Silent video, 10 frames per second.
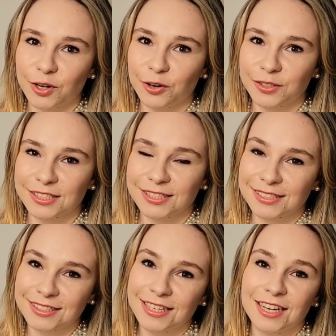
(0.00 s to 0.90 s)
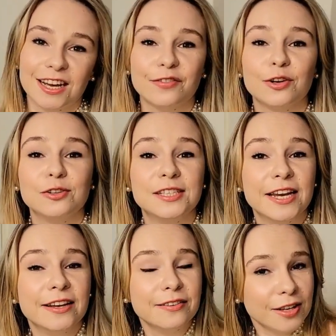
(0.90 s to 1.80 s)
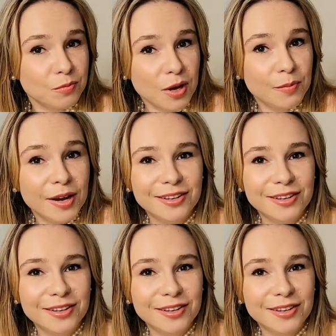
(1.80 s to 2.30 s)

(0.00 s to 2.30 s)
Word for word: fragrances. Have a good day and bye